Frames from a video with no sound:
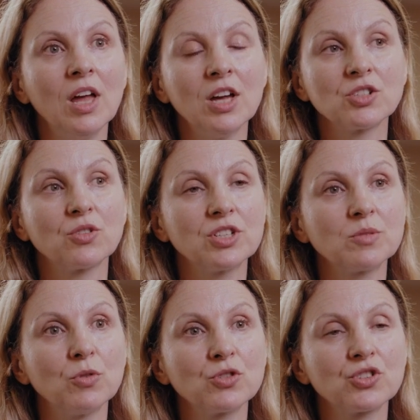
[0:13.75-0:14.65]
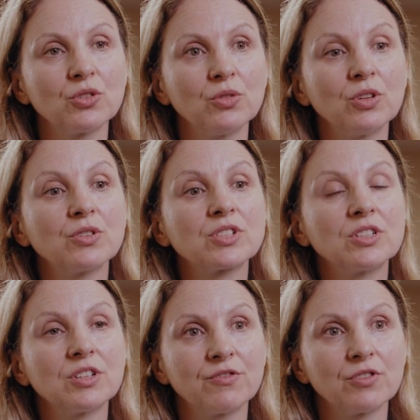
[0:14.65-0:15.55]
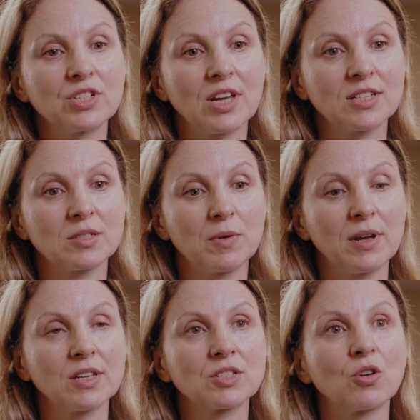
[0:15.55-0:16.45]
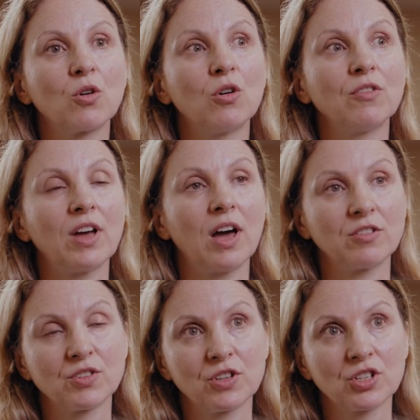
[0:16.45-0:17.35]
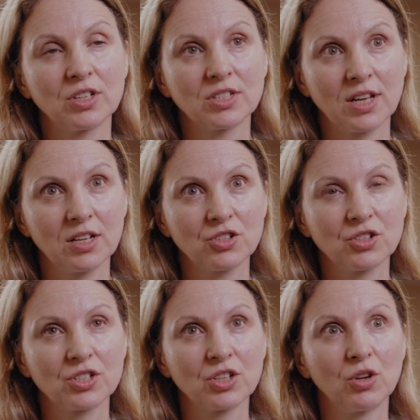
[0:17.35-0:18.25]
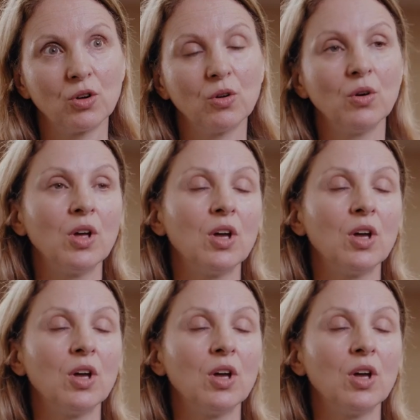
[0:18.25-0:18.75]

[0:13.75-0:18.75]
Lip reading: So this module looks at different aspects of artificial intelligence law.